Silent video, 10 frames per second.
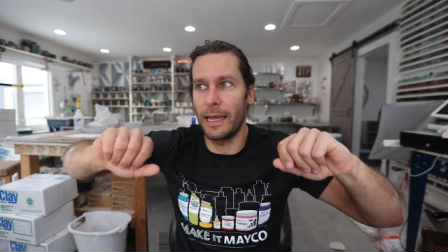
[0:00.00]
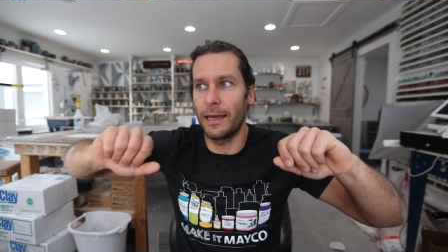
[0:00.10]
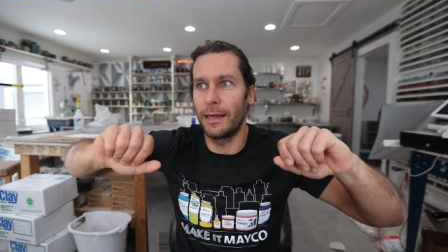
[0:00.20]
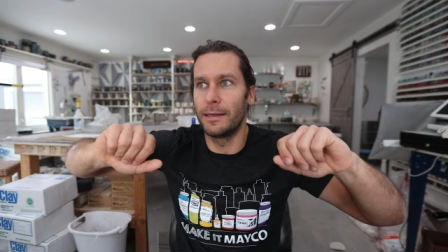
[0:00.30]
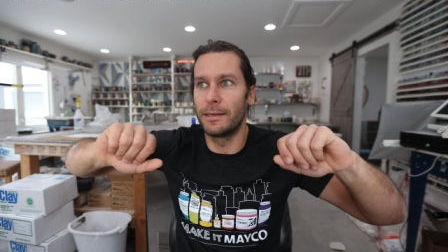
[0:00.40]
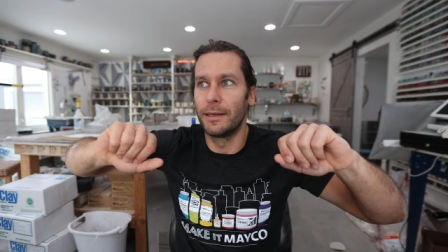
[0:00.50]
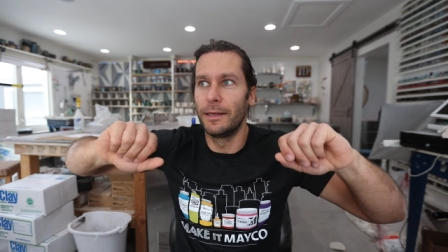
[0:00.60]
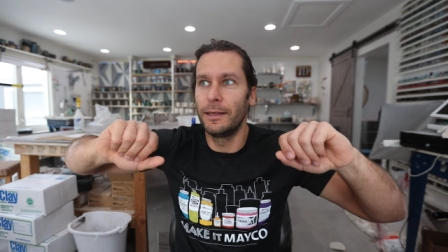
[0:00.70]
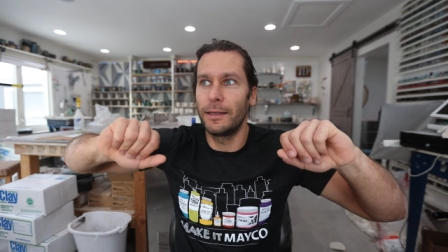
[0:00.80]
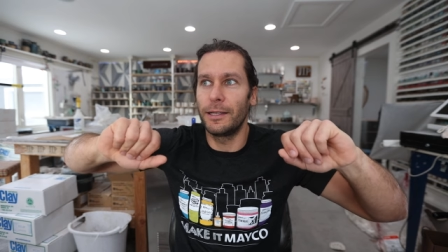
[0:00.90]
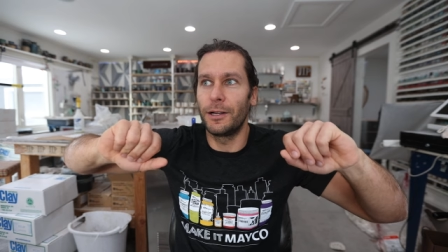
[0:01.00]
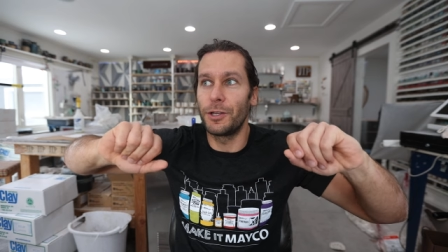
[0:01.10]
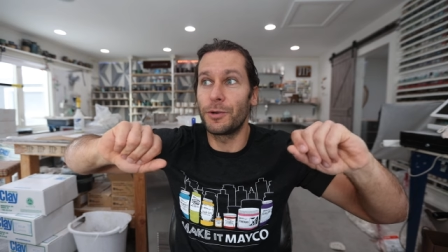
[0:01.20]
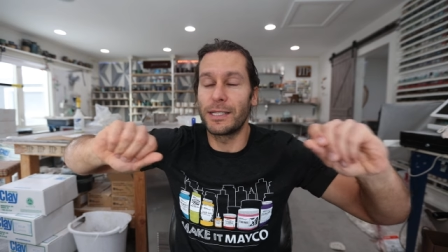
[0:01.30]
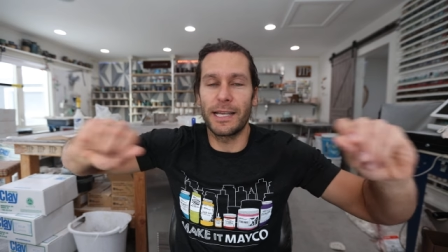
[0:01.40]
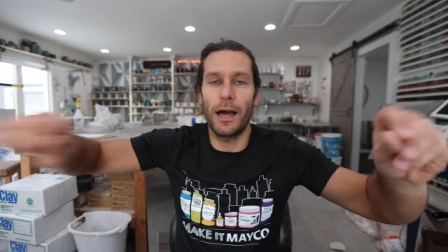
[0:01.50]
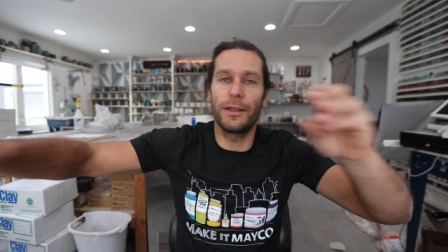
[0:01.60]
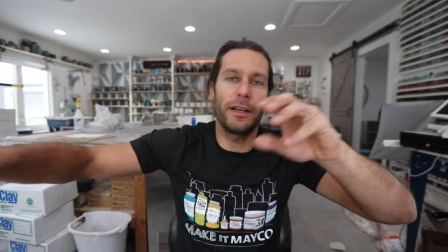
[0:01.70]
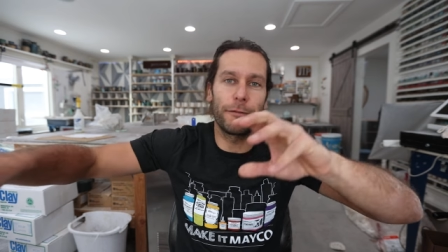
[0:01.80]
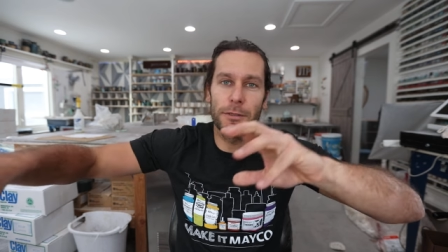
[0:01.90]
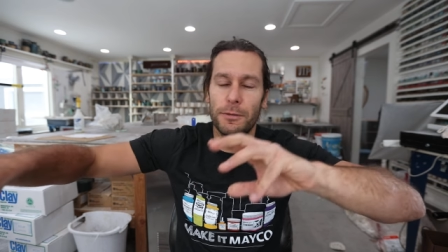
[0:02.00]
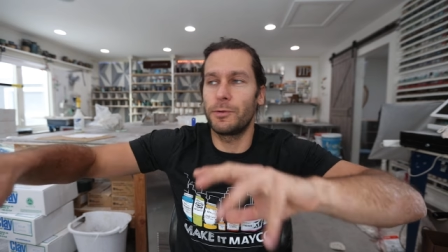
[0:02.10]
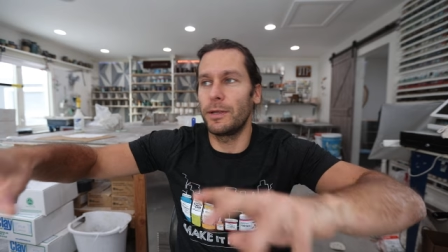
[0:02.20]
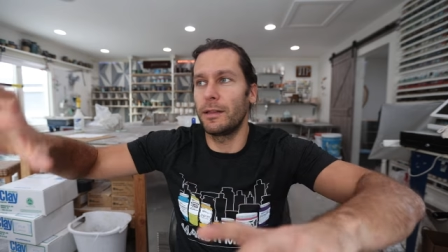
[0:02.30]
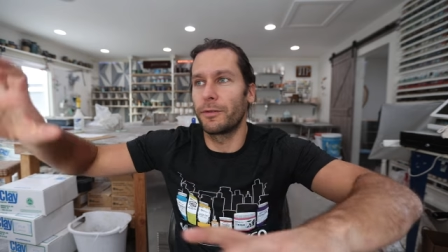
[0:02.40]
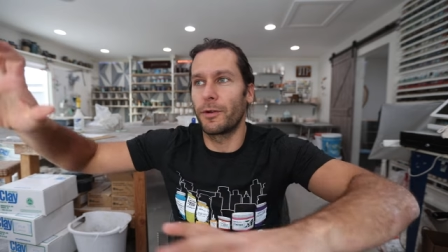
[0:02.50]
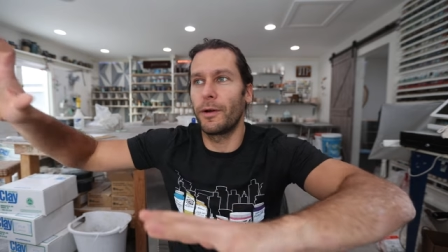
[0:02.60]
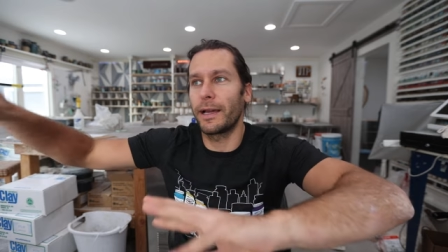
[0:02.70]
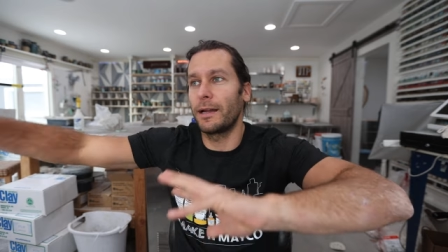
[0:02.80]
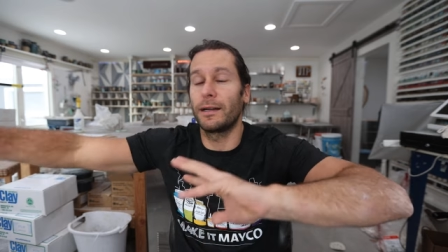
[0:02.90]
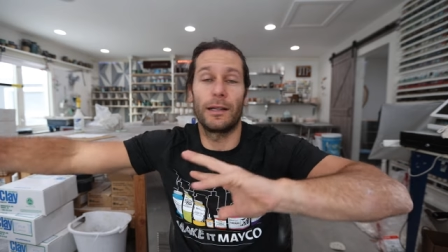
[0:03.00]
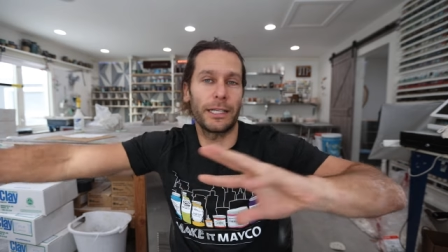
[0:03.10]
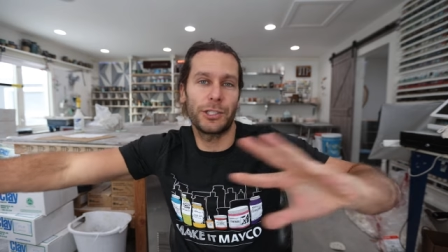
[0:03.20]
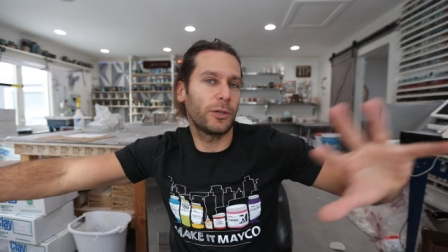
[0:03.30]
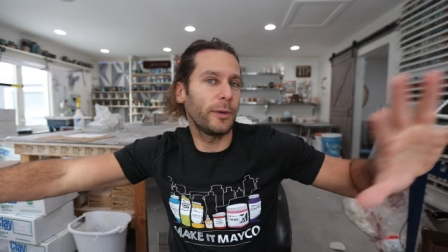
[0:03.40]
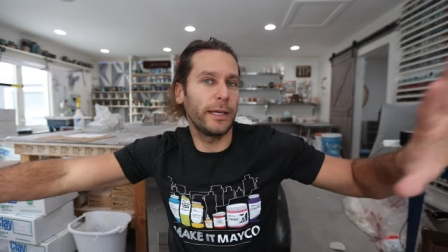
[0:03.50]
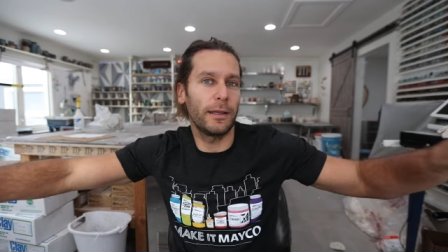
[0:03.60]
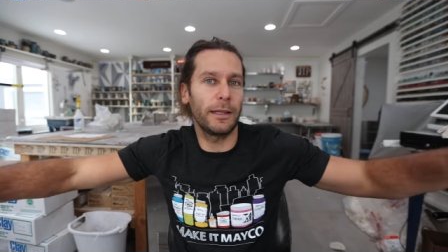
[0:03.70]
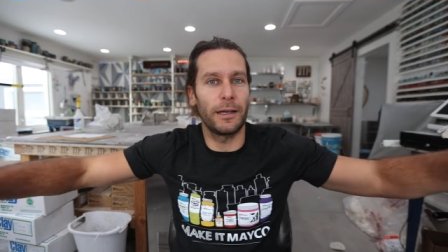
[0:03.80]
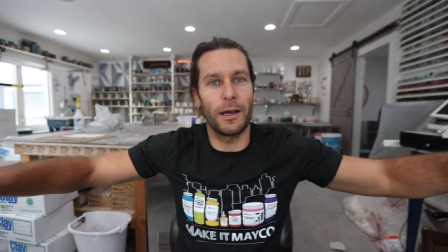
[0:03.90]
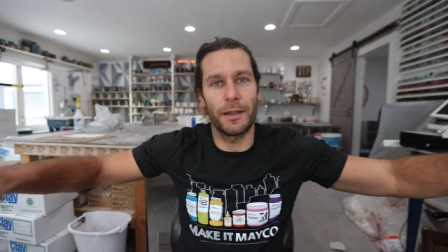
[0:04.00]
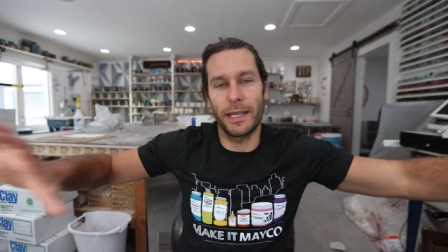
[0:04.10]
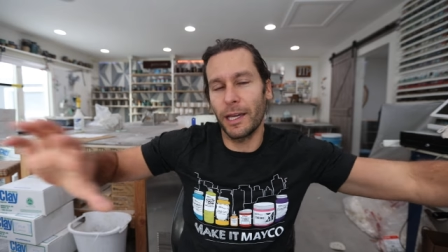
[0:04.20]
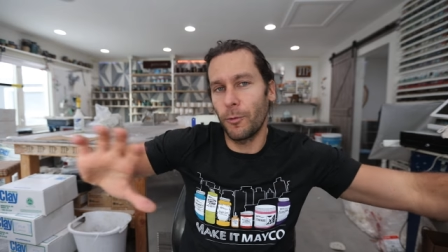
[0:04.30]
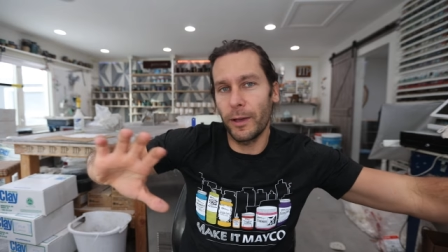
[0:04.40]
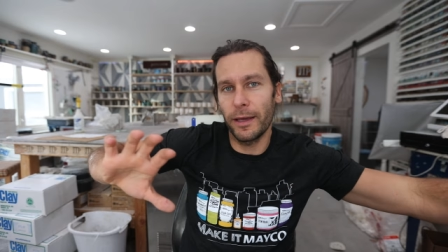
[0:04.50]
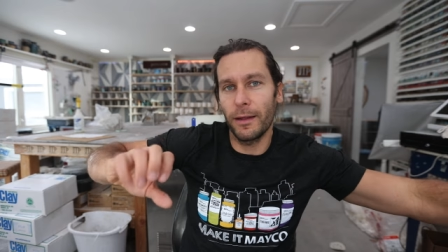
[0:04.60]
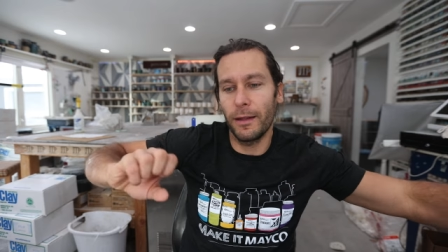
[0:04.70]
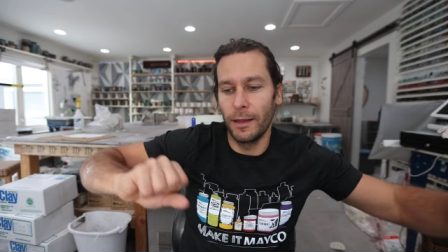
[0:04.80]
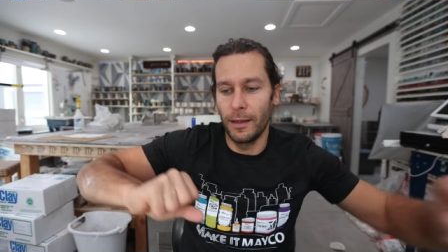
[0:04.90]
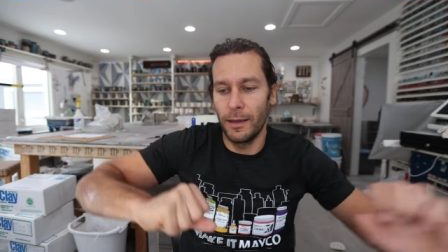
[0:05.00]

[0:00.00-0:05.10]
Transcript: and you know, you can tell the difference between throwing on an electric wheel and on the kick wheel.